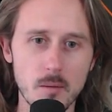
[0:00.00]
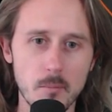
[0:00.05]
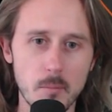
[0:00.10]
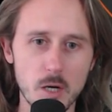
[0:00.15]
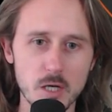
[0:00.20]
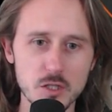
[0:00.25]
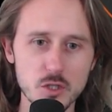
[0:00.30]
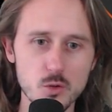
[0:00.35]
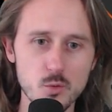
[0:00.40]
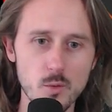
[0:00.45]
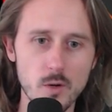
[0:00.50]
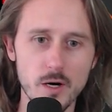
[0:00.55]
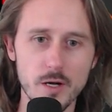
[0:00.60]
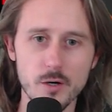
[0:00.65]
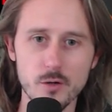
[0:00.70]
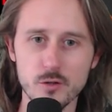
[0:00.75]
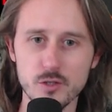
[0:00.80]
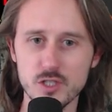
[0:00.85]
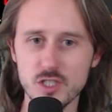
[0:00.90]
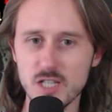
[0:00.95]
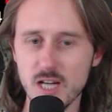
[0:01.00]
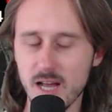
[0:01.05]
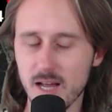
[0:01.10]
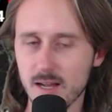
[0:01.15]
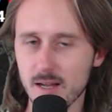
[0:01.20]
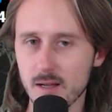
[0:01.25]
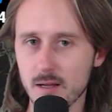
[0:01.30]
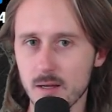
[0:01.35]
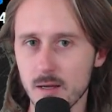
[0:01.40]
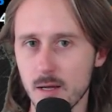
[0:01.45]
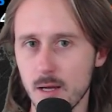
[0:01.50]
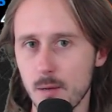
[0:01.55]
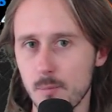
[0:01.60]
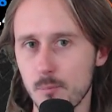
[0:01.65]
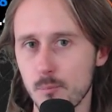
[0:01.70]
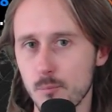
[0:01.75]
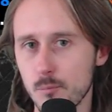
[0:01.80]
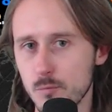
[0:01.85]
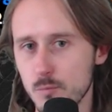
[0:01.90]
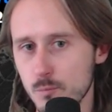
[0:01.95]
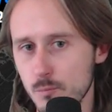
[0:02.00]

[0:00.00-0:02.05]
much rather check and